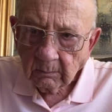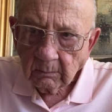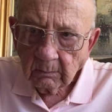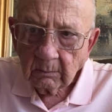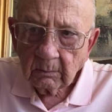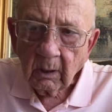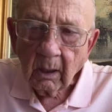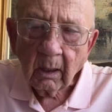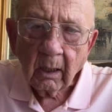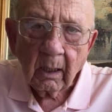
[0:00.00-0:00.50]

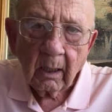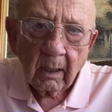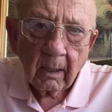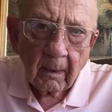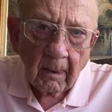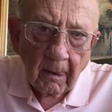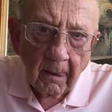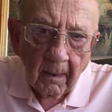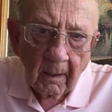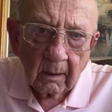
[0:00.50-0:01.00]
Look at
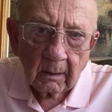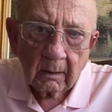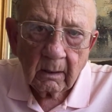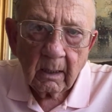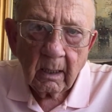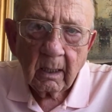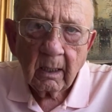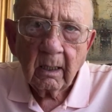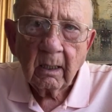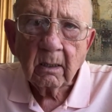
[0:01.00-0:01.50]

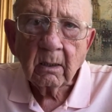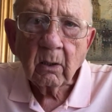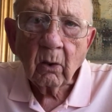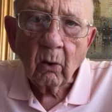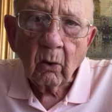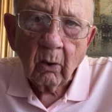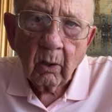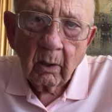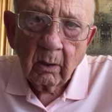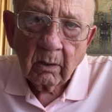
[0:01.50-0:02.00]
Diddy's
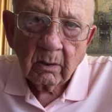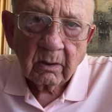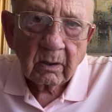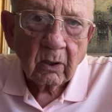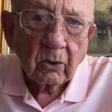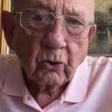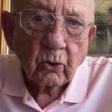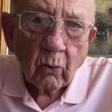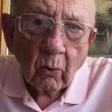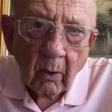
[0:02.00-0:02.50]
lawyers are
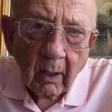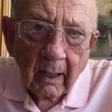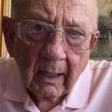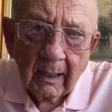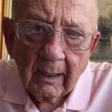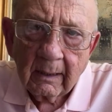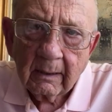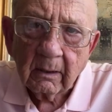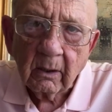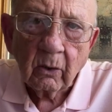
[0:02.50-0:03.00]

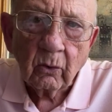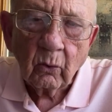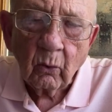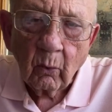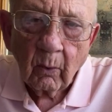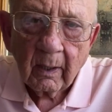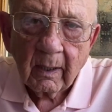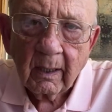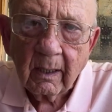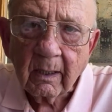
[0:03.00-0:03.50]
trying to do
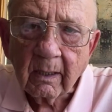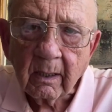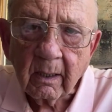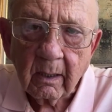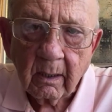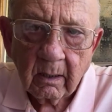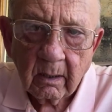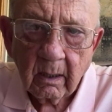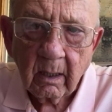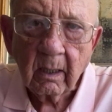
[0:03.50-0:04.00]

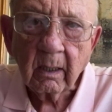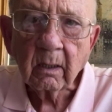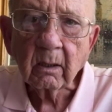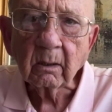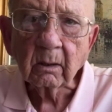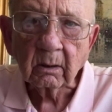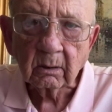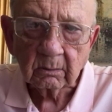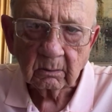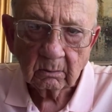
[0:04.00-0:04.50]
anything they
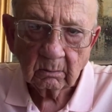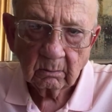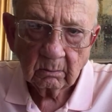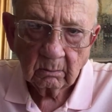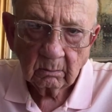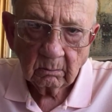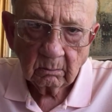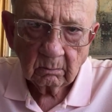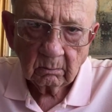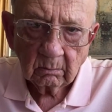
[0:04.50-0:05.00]
could.
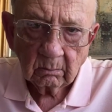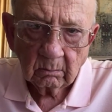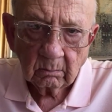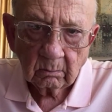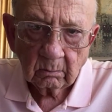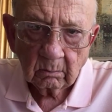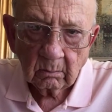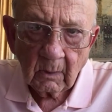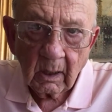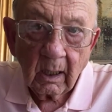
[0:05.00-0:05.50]

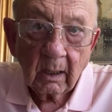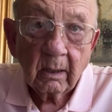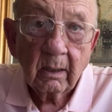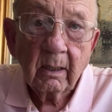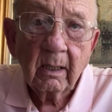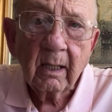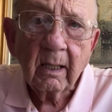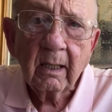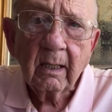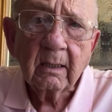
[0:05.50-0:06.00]

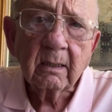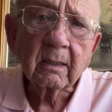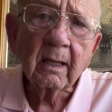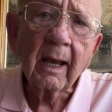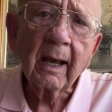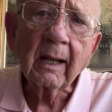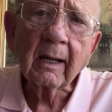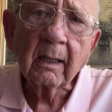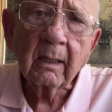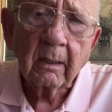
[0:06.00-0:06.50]
Diddy's
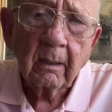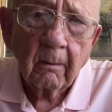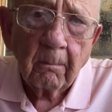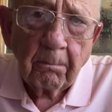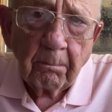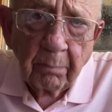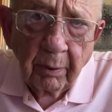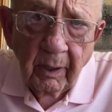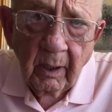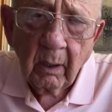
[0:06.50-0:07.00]
got an
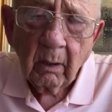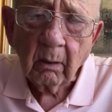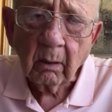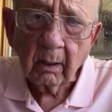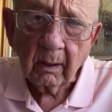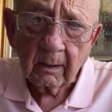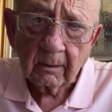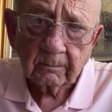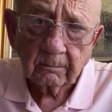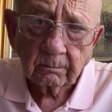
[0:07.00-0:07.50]
appeal
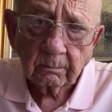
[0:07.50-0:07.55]
in.